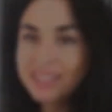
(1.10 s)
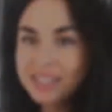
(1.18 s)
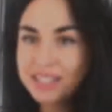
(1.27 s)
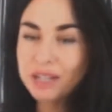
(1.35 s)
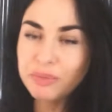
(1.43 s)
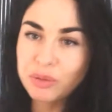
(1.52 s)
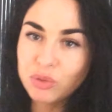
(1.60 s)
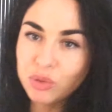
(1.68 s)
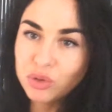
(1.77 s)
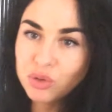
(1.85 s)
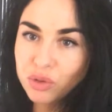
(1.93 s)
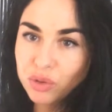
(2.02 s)
in this clip I'm
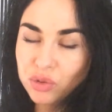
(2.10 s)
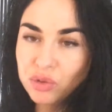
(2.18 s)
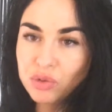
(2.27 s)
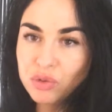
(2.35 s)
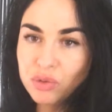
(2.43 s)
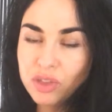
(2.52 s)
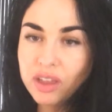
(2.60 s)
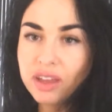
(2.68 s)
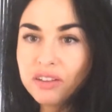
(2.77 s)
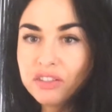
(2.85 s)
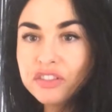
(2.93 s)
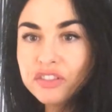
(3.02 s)
going to go through
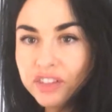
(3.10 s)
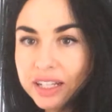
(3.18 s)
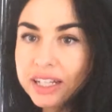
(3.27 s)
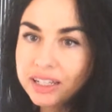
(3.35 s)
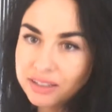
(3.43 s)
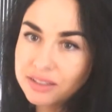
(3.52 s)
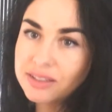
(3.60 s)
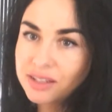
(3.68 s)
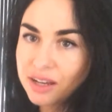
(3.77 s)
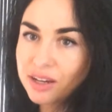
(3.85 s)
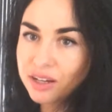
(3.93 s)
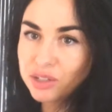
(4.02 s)
the feelings
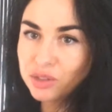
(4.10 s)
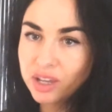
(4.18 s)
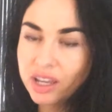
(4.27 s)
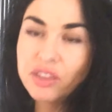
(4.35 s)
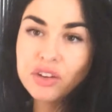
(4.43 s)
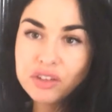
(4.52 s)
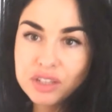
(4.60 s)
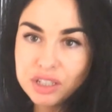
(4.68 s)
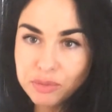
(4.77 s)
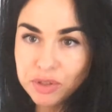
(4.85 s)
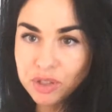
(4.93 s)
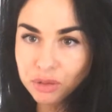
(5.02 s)
cards, okay, they're in the
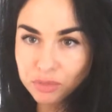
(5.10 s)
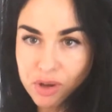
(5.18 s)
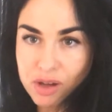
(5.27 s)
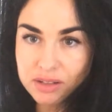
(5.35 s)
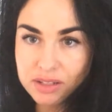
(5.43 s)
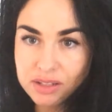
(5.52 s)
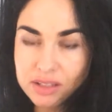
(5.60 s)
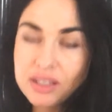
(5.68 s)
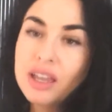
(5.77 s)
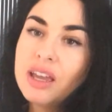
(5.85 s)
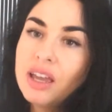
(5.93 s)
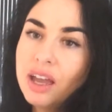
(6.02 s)
tip of the tongue boxes.
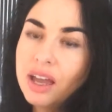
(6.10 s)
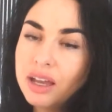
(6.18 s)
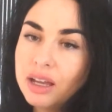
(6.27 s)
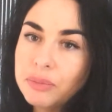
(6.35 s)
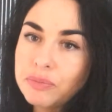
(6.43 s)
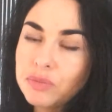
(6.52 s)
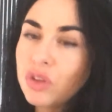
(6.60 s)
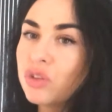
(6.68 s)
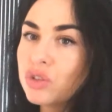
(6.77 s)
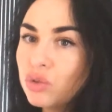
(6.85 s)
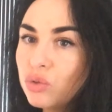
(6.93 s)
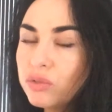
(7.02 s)
Now
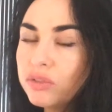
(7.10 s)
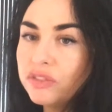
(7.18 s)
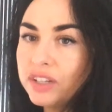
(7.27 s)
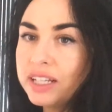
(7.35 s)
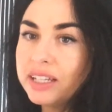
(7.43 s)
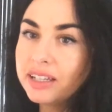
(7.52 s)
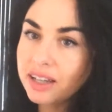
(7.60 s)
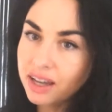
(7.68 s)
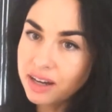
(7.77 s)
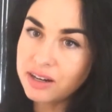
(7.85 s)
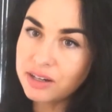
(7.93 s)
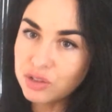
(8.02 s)
there's no feeling
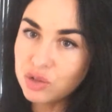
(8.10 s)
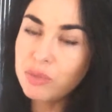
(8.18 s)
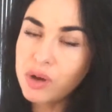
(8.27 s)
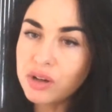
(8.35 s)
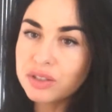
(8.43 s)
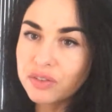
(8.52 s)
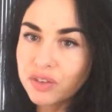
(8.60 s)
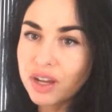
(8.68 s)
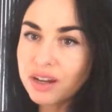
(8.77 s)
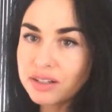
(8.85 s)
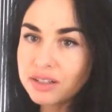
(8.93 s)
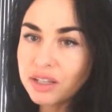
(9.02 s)
cards, no box of
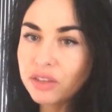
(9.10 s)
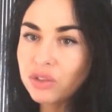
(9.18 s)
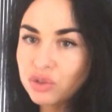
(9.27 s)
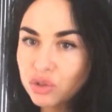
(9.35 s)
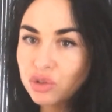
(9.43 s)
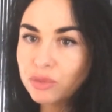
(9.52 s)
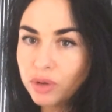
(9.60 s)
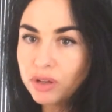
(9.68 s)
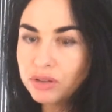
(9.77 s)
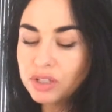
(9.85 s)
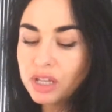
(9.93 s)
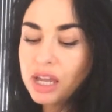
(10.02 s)
cards in the junior
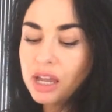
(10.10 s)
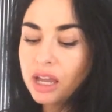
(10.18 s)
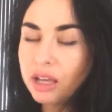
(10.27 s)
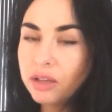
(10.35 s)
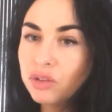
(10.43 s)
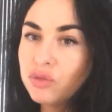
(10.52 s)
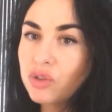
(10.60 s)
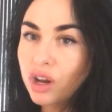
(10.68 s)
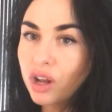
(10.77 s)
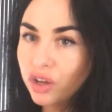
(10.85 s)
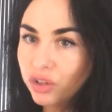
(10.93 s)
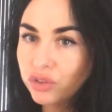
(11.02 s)
box. You've got
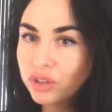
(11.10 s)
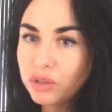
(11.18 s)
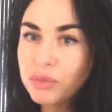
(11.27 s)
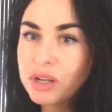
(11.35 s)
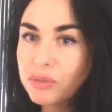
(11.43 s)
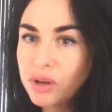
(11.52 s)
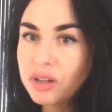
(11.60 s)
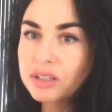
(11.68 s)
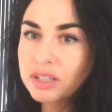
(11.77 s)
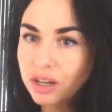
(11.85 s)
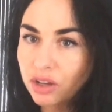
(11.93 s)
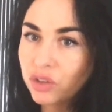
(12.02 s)
100 in the middle
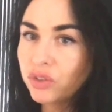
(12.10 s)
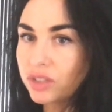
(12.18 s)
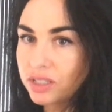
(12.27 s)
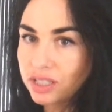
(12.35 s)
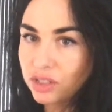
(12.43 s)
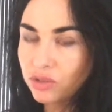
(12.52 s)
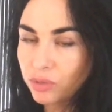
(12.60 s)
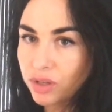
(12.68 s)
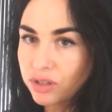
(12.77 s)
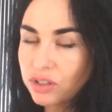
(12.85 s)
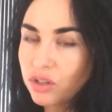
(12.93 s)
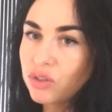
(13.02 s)
box and 100 in the senior
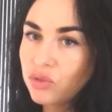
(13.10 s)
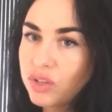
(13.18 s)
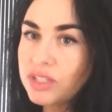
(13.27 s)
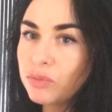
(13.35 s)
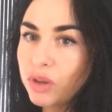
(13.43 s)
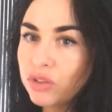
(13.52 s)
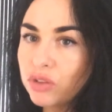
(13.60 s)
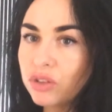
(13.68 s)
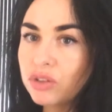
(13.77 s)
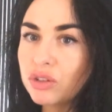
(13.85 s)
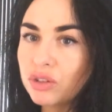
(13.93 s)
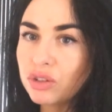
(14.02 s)
box. Now the reason why they're
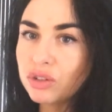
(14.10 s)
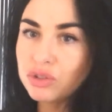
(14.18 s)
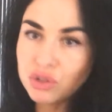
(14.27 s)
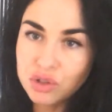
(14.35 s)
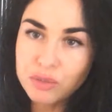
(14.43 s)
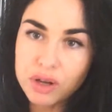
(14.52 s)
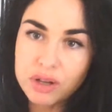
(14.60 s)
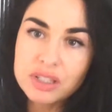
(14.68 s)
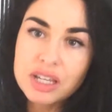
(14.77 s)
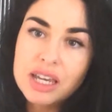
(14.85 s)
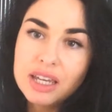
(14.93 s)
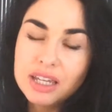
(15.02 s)
not in the junior
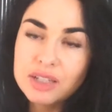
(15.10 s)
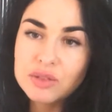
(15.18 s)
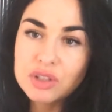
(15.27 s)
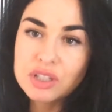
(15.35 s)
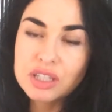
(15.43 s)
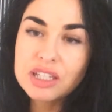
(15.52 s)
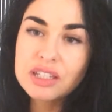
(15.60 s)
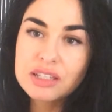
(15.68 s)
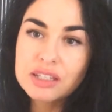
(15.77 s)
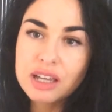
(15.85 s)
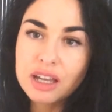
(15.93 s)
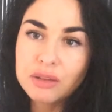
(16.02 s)
box is because at
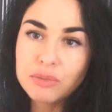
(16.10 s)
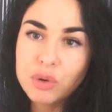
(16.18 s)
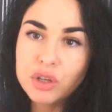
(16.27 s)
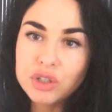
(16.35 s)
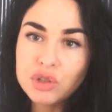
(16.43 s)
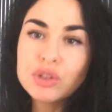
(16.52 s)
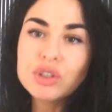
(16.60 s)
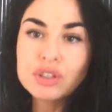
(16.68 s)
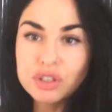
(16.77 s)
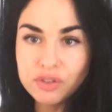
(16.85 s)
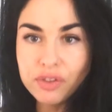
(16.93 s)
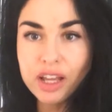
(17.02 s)
this point you were
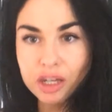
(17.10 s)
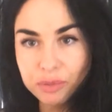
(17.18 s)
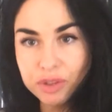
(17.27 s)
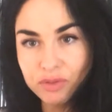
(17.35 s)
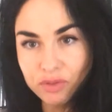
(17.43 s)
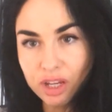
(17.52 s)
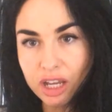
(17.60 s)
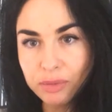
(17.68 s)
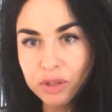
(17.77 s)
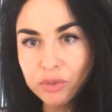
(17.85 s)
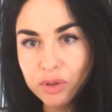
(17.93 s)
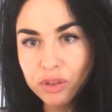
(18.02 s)
just developing the
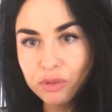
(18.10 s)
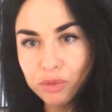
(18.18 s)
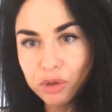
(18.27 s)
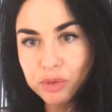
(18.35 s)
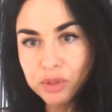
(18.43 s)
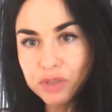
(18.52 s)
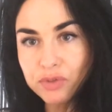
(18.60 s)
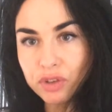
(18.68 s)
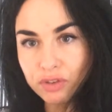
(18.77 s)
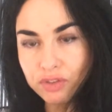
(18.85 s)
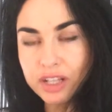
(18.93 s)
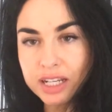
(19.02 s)
vocabulary with the pupils for
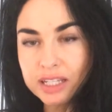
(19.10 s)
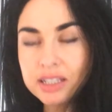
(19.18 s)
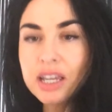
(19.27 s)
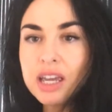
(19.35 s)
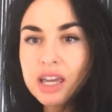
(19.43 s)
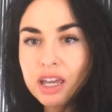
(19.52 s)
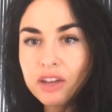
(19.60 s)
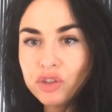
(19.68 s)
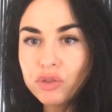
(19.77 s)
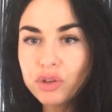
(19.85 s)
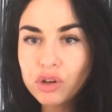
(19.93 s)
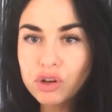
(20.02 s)
the feelings. If
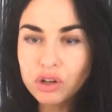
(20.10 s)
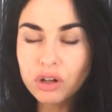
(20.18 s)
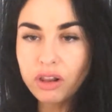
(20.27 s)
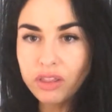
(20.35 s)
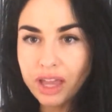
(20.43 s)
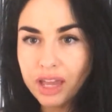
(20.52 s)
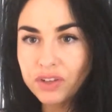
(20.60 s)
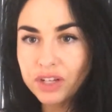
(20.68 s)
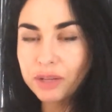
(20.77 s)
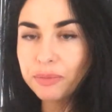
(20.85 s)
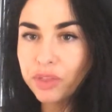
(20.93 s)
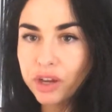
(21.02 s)
you recall, I have a
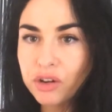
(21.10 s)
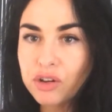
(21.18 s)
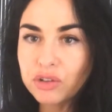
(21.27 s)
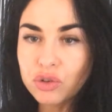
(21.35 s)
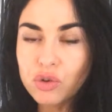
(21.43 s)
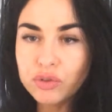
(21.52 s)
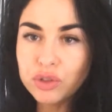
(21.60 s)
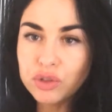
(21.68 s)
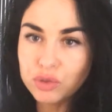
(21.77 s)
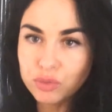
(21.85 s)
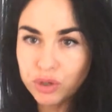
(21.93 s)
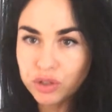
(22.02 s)
clip there on
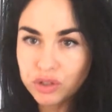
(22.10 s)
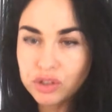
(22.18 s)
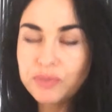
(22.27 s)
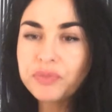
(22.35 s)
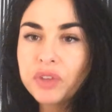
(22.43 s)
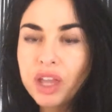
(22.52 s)
overused words.